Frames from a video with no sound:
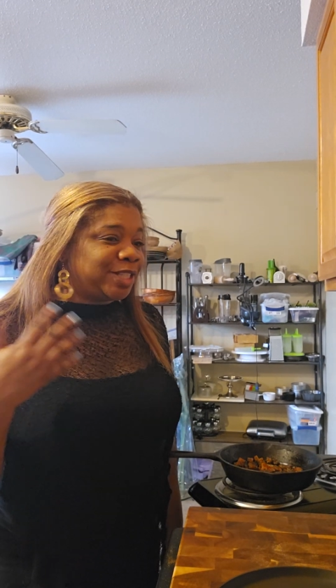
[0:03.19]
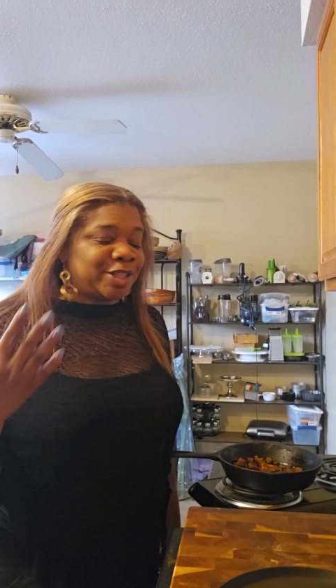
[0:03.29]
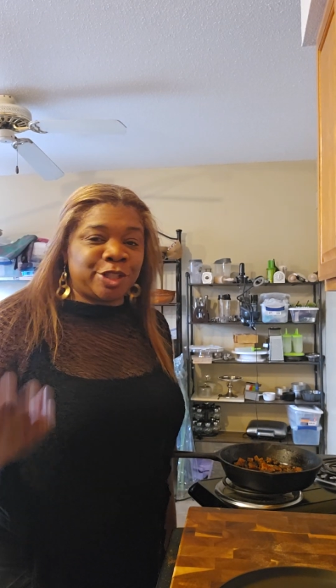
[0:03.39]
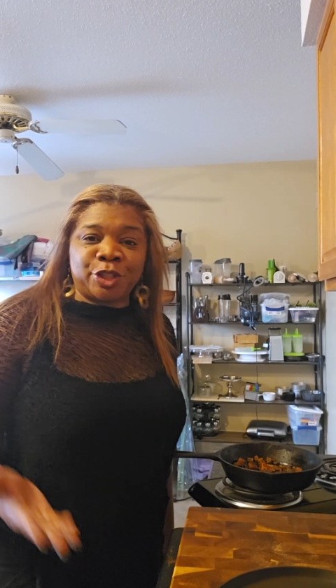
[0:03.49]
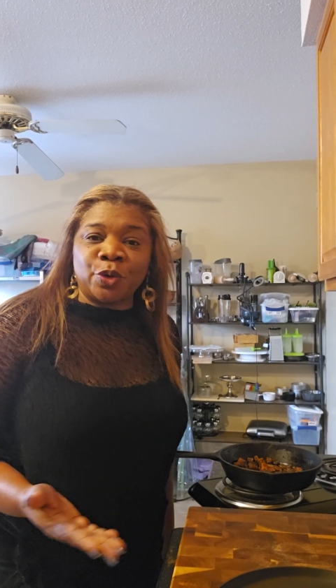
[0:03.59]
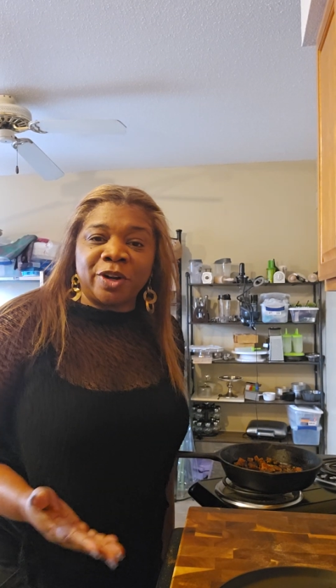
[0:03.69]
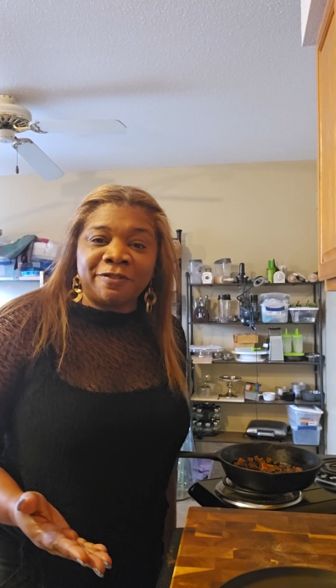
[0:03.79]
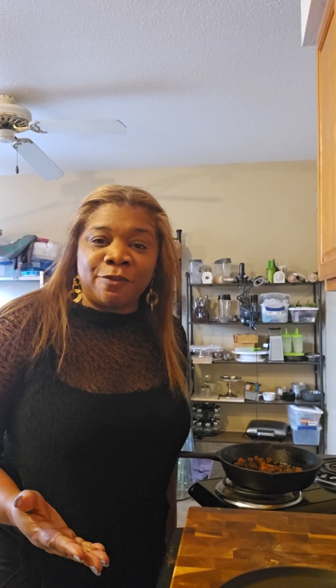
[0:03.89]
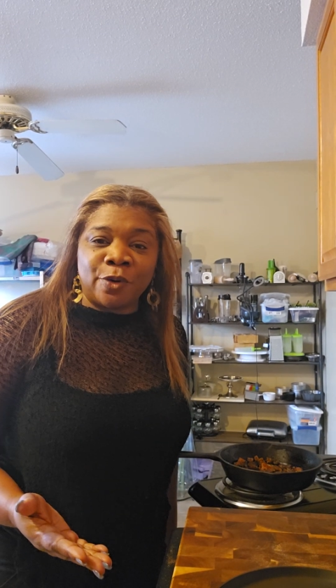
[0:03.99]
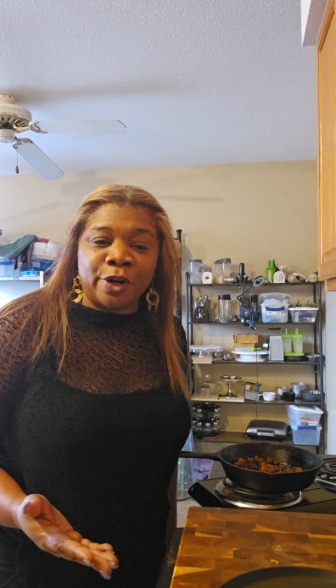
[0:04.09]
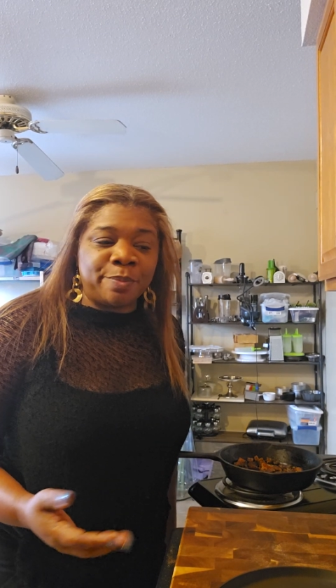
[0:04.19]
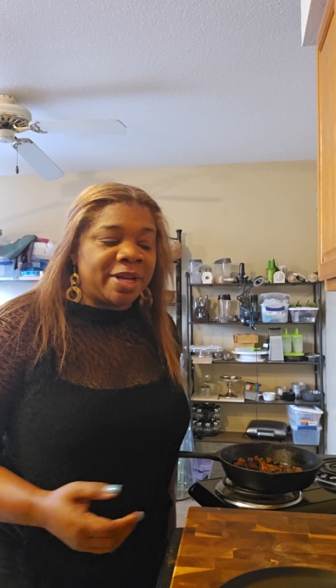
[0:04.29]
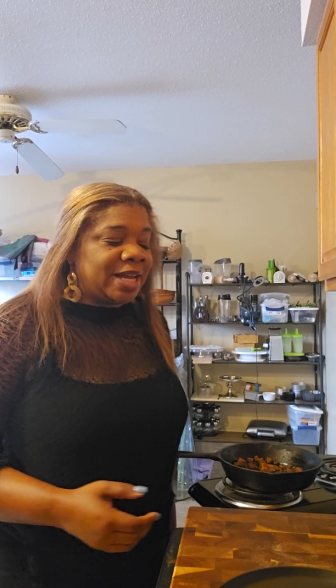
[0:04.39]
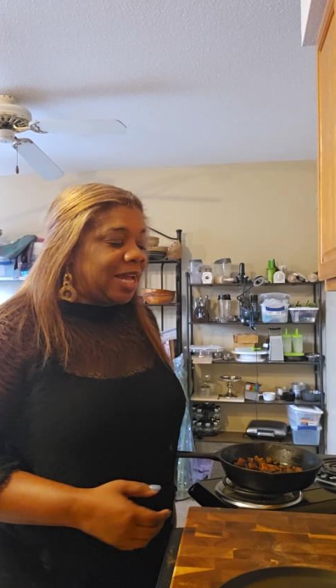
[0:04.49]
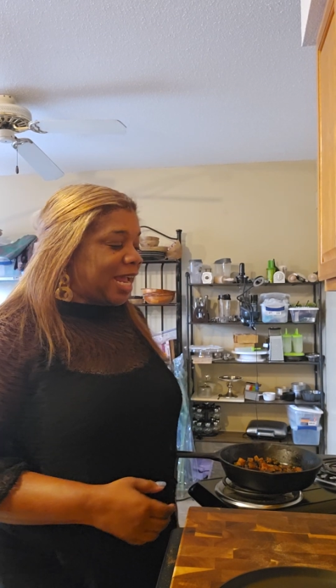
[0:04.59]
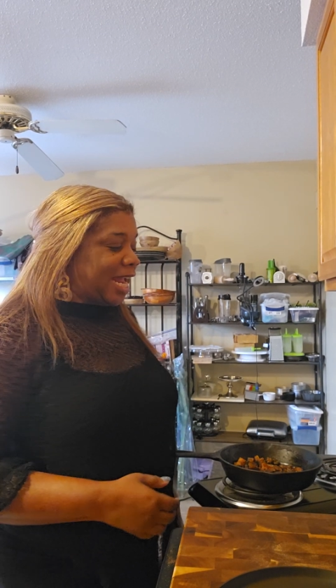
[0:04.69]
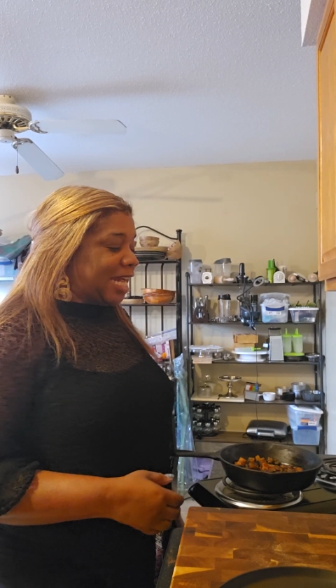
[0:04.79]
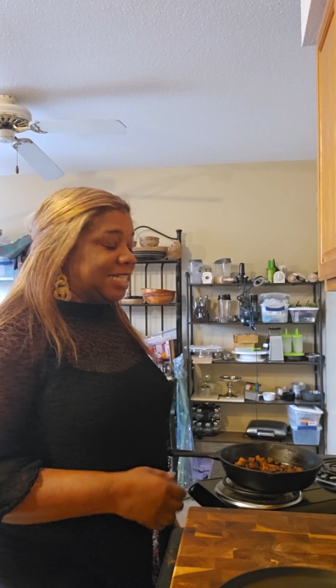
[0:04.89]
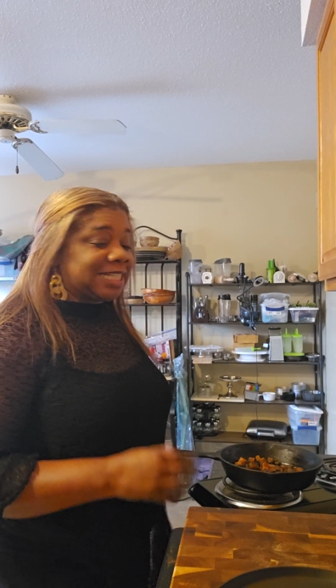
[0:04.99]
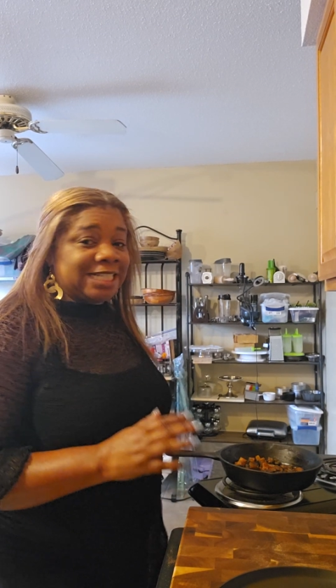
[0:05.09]
This is the short form,
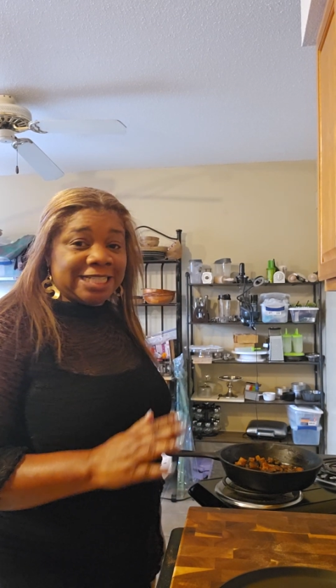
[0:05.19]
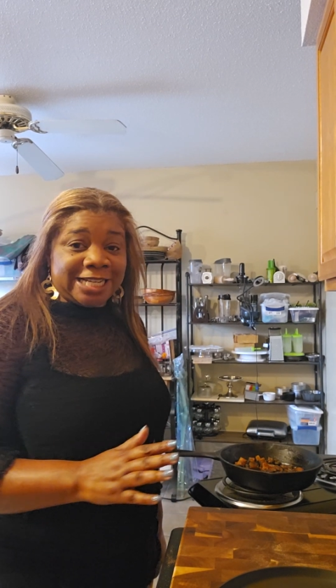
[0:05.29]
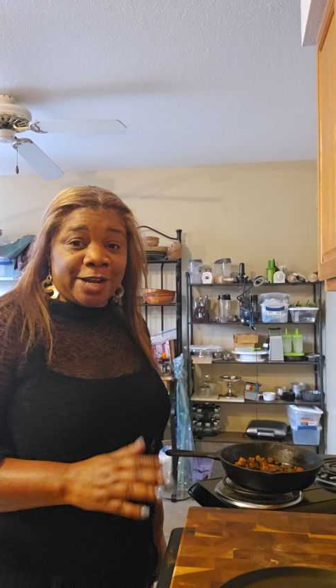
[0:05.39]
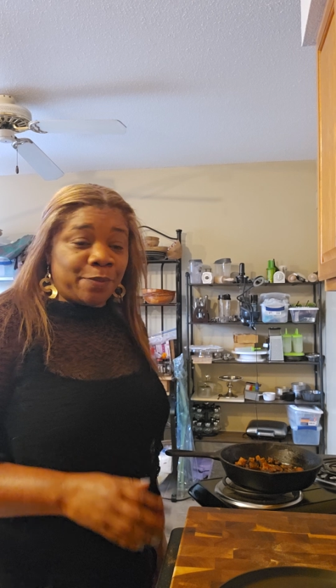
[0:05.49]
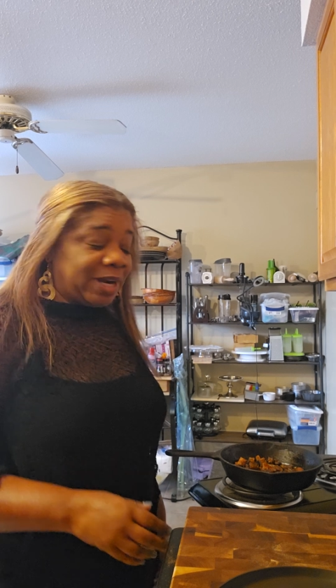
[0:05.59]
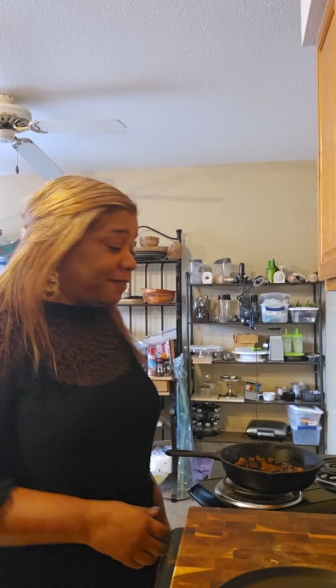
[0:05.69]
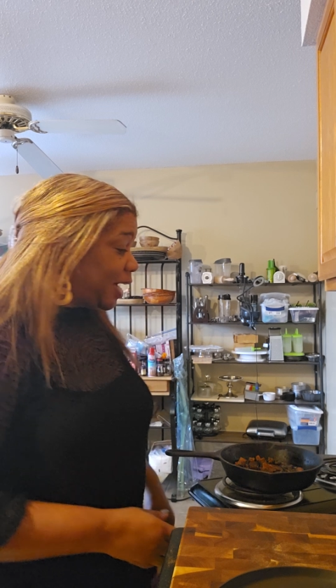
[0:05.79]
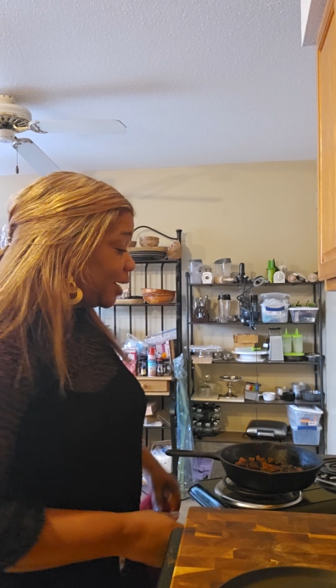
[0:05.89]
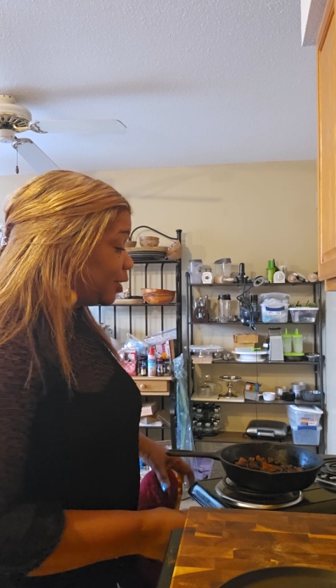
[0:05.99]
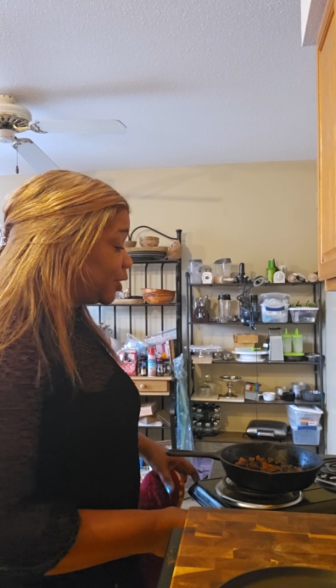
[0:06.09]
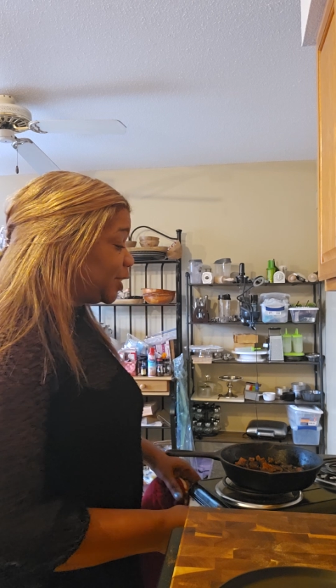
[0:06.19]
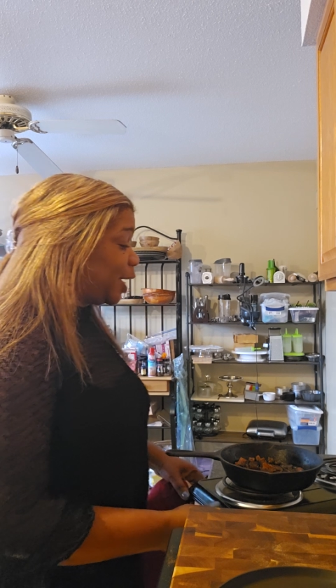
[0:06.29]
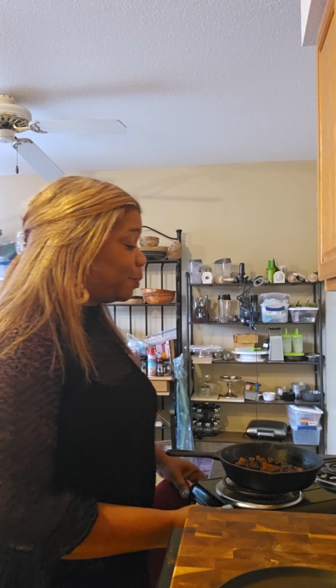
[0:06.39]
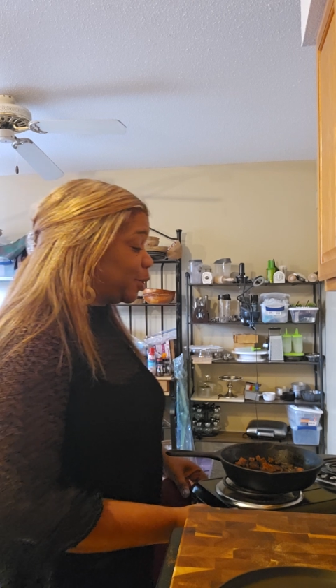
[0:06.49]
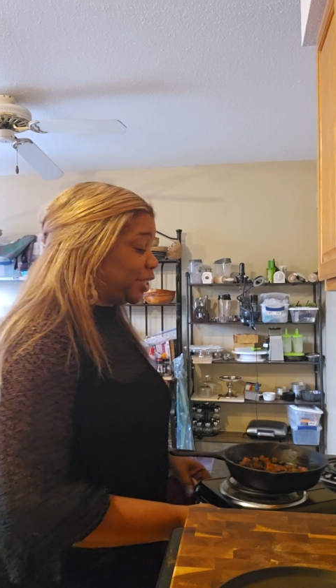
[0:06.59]
and today what I've got cooked up,